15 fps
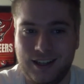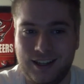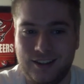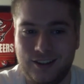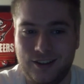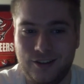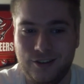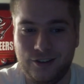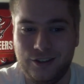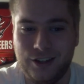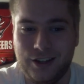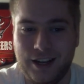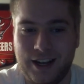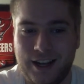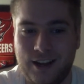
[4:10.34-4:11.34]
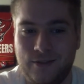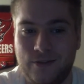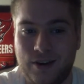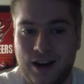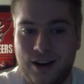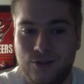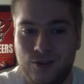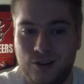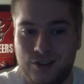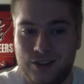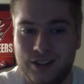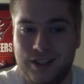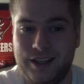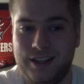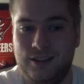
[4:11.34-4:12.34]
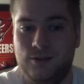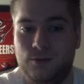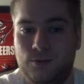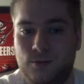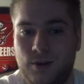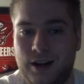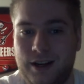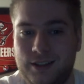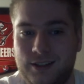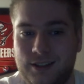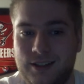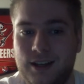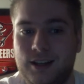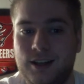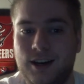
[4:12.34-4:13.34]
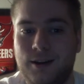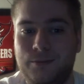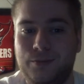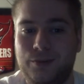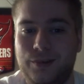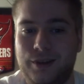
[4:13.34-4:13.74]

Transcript: the only negative I will say is Ryan Suckup.